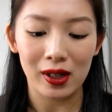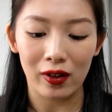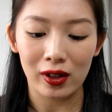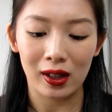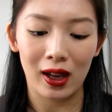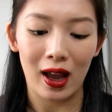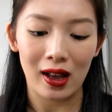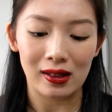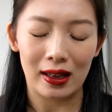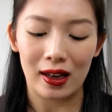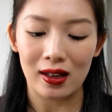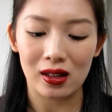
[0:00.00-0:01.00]
definitely has
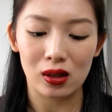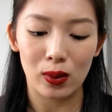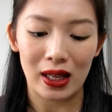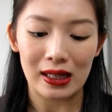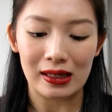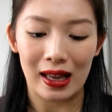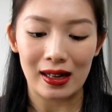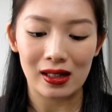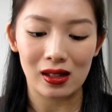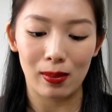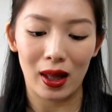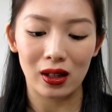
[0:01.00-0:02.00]
like a sweet scent
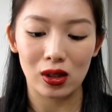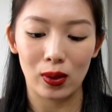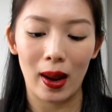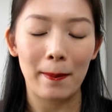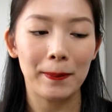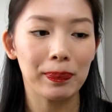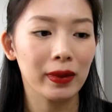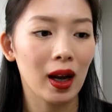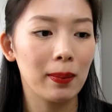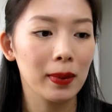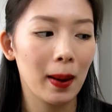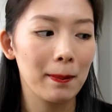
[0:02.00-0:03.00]
smell to it.
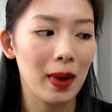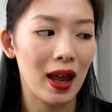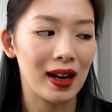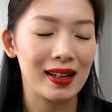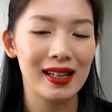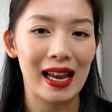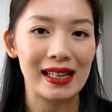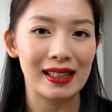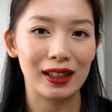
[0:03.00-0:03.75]
And it tastes a